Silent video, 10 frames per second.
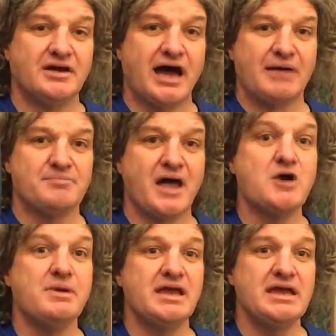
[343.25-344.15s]

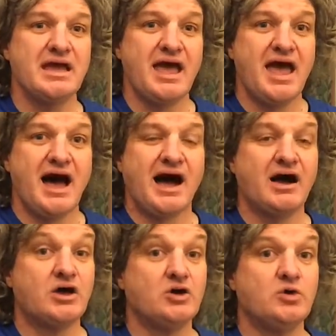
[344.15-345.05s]
OBE,
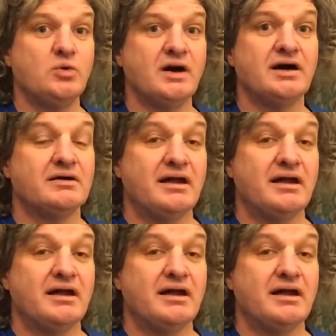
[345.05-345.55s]
who